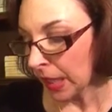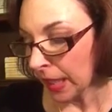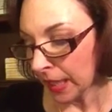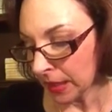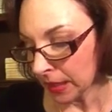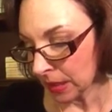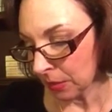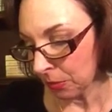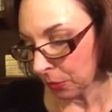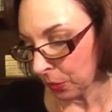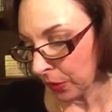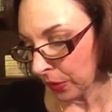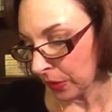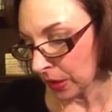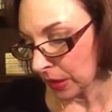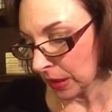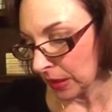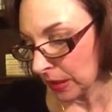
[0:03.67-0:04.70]
has in
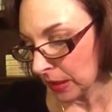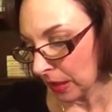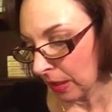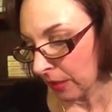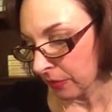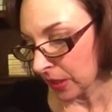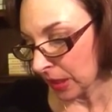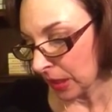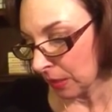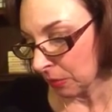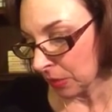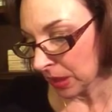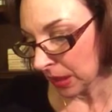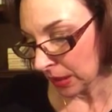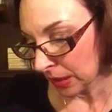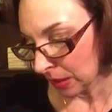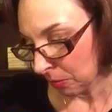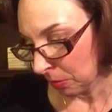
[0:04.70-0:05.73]
parentheses of
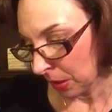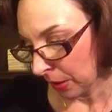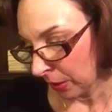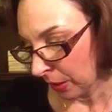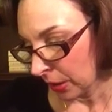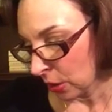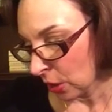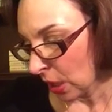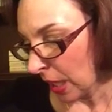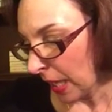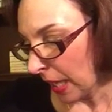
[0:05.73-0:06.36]
same-sex marriage